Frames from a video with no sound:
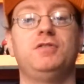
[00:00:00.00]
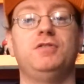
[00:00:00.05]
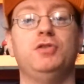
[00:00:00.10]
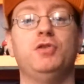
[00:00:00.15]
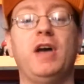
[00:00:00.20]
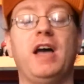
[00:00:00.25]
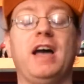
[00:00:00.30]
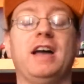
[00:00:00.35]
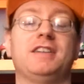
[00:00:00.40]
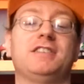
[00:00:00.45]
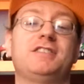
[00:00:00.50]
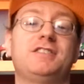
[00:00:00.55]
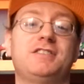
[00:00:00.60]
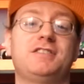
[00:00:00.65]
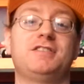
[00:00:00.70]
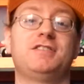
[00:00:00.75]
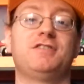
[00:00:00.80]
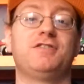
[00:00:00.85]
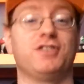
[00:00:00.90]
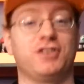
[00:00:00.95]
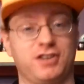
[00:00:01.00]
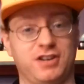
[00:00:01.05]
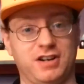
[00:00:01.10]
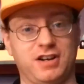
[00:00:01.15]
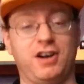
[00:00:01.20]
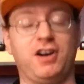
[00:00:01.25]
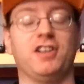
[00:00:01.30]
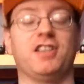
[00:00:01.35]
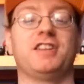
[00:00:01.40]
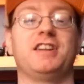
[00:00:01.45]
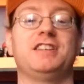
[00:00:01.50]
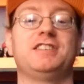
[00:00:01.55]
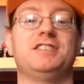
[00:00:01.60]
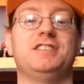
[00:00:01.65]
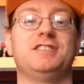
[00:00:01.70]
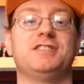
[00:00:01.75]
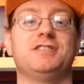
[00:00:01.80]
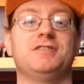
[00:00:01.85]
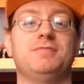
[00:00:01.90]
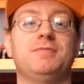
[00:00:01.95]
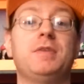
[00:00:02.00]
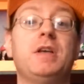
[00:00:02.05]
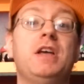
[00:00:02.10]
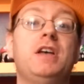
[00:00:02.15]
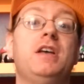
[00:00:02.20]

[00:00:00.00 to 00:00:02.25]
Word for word: new hats for uh, holiday season.